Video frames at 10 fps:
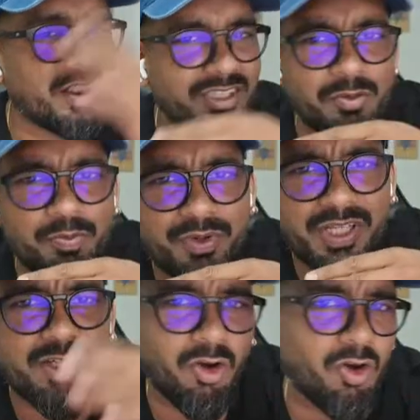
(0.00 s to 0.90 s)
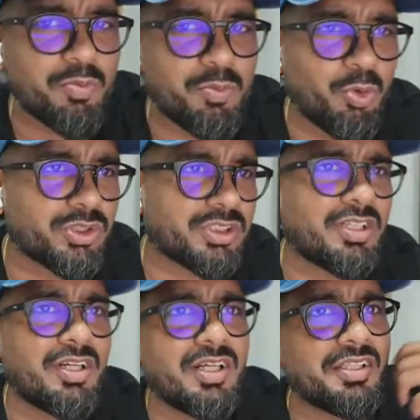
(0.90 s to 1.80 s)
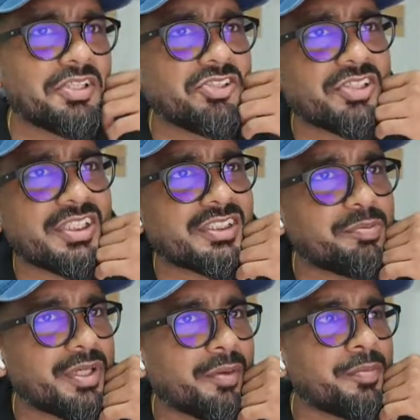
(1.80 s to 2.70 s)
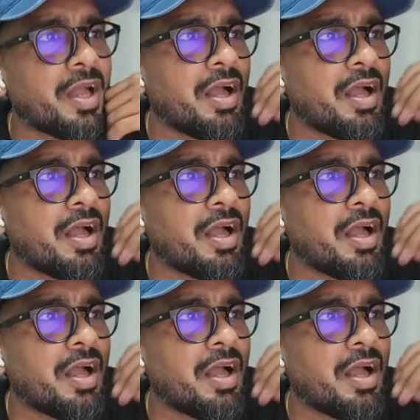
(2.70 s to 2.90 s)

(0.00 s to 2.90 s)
either pre or post their journey as a PM.